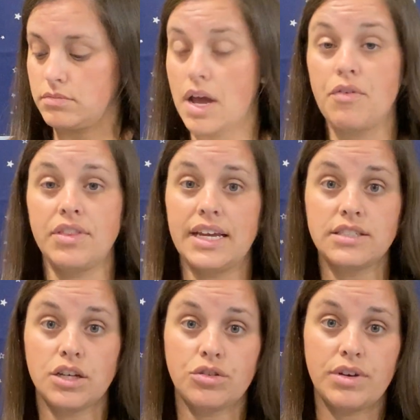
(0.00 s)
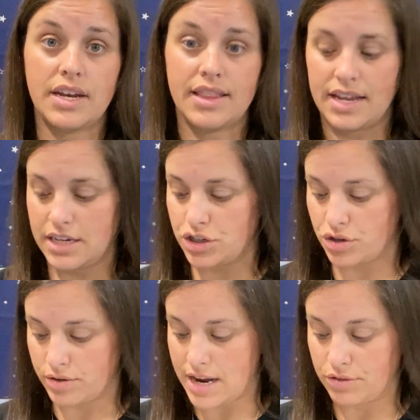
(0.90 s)
everything's included in that
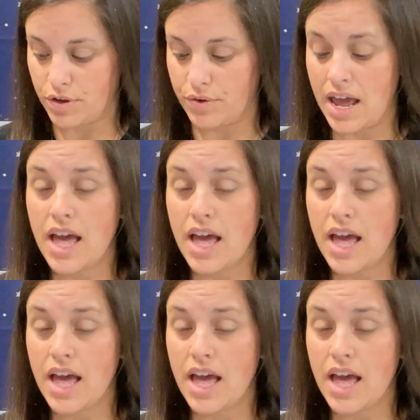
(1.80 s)
digital download.